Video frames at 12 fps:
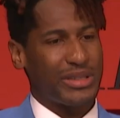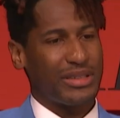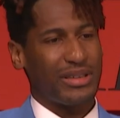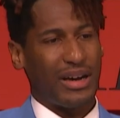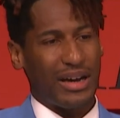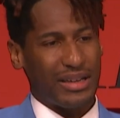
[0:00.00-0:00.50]

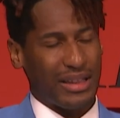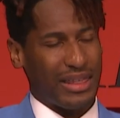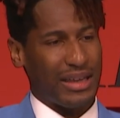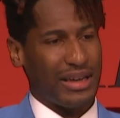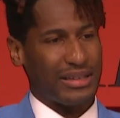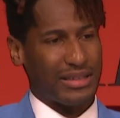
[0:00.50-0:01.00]
into other
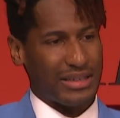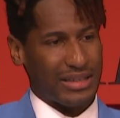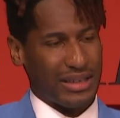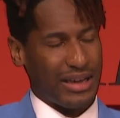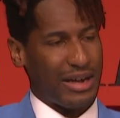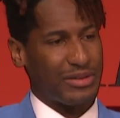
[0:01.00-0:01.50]
things as a
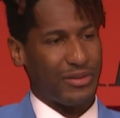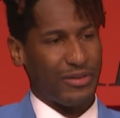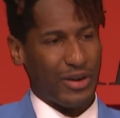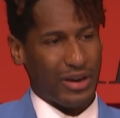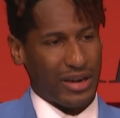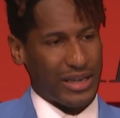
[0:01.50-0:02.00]
kid. I was a
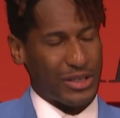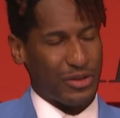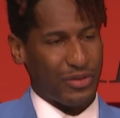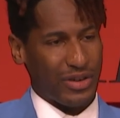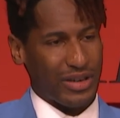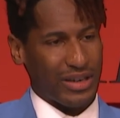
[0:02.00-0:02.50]
very
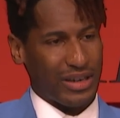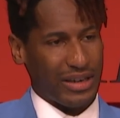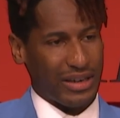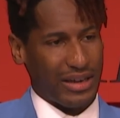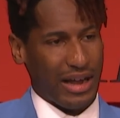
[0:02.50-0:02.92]
introverted kid.